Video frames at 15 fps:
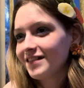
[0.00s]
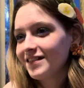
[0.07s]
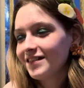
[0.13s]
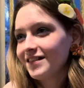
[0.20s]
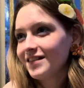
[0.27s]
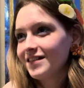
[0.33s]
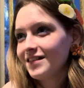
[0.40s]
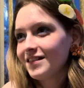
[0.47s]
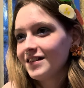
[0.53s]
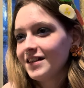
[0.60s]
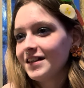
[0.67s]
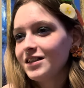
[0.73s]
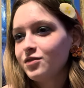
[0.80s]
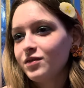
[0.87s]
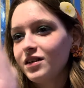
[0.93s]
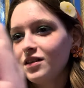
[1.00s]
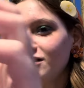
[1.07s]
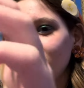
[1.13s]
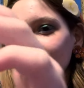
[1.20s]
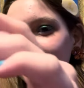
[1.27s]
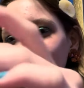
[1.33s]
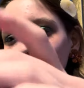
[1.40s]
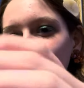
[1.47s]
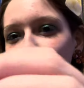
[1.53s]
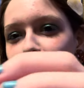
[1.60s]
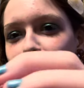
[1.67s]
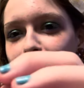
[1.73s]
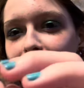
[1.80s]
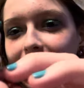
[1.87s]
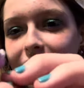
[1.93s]
Hmm. It's one of those like old
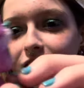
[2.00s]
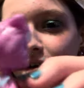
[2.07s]
man